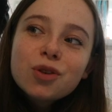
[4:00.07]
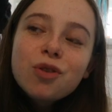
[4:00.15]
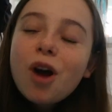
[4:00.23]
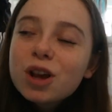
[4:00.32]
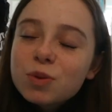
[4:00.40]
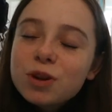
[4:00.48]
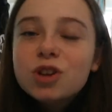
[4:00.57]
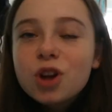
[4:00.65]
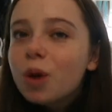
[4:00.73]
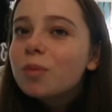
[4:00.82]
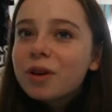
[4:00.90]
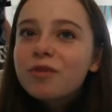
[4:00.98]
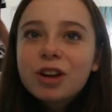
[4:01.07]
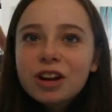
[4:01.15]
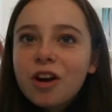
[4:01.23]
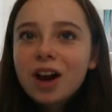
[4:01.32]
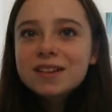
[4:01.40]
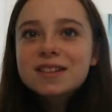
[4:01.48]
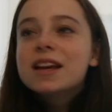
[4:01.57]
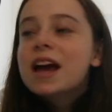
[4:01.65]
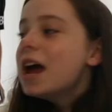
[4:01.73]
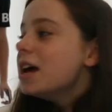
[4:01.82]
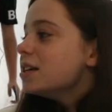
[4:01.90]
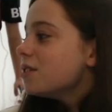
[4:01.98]
so nice. When you know them, they're really nice.
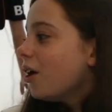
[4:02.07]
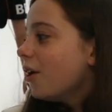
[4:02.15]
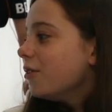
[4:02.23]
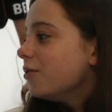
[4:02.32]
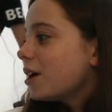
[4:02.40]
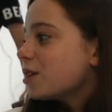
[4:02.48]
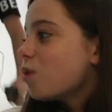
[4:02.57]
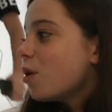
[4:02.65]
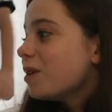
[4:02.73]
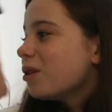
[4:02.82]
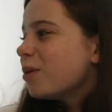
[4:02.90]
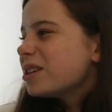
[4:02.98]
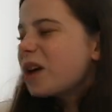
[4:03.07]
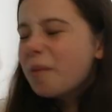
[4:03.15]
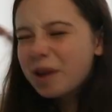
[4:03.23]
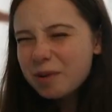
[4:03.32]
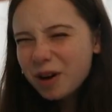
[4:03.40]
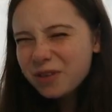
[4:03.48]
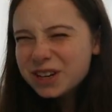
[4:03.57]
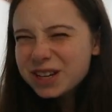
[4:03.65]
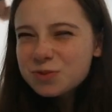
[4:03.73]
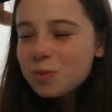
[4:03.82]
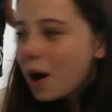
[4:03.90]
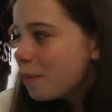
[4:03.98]
So that's why we always come here. But I think
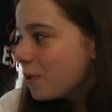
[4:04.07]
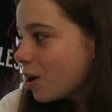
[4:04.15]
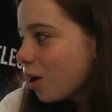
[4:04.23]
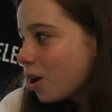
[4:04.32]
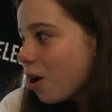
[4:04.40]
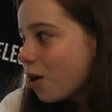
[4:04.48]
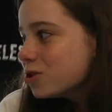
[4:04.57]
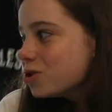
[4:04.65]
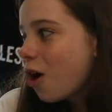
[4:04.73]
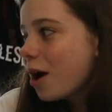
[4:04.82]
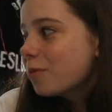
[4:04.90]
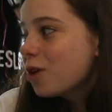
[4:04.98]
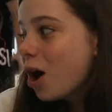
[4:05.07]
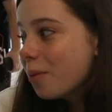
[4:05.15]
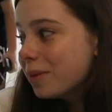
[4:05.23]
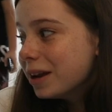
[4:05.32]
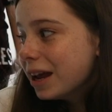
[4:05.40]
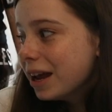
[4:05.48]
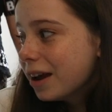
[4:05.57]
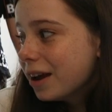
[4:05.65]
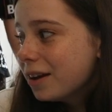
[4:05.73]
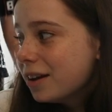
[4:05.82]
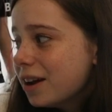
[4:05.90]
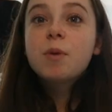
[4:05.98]
this might be our last time coming
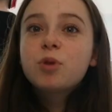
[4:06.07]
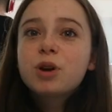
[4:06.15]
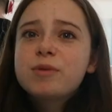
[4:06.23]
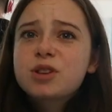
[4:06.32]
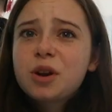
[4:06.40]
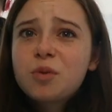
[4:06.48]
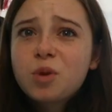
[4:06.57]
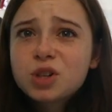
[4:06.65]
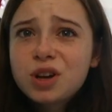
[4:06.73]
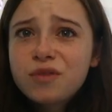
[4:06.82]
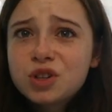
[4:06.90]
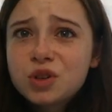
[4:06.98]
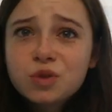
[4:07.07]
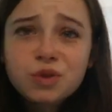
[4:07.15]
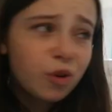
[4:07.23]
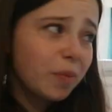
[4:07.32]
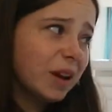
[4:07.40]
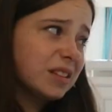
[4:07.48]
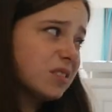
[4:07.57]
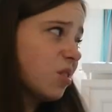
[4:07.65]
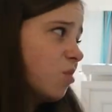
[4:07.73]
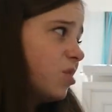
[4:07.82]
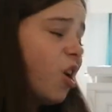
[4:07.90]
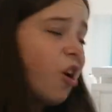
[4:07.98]
here. I'm pretty much gonna watch the originals for a bit because it's
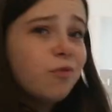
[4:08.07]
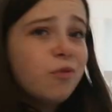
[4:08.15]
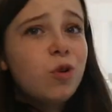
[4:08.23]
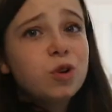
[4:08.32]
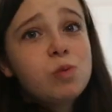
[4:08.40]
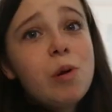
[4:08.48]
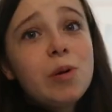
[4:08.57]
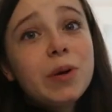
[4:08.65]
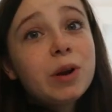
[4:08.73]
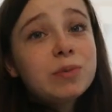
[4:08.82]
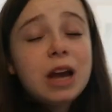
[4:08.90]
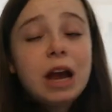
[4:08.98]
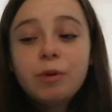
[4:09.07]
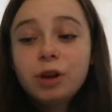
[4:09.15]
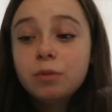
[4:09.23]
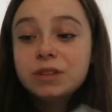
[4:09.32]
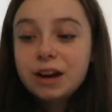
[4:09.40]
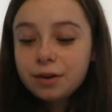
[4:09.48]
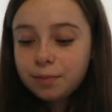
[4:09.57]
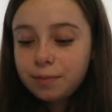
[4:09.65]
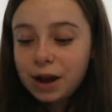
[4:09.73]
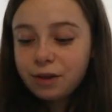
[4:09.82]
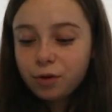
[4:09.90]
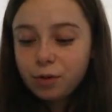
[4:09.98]
only 4:30 because when we went uptown, we come down
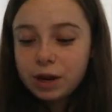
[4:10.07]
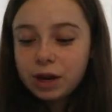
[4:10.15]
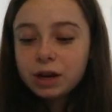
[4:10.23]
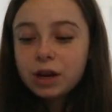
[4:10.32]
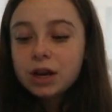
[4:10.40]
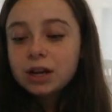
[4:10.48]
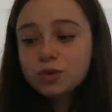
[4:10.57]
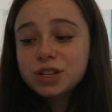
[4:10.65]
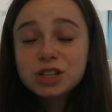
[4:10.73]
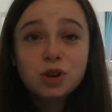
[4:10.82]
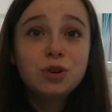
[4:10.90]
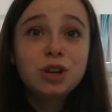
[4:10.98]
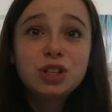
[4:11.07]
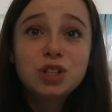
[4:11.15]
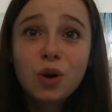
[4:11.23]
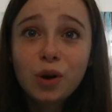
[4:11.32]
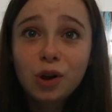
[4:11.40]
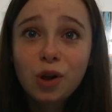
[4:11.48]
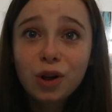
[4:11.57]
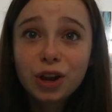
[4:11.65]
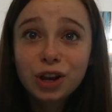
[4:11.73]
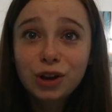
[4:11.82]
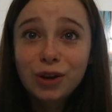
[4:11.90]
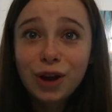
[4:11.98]
back for a bit. It's only
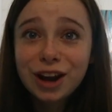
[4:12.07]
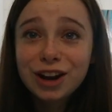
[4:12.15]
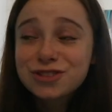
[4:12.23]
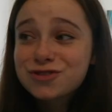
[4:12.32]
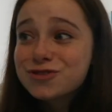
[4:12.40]
2:00 in the UK, that's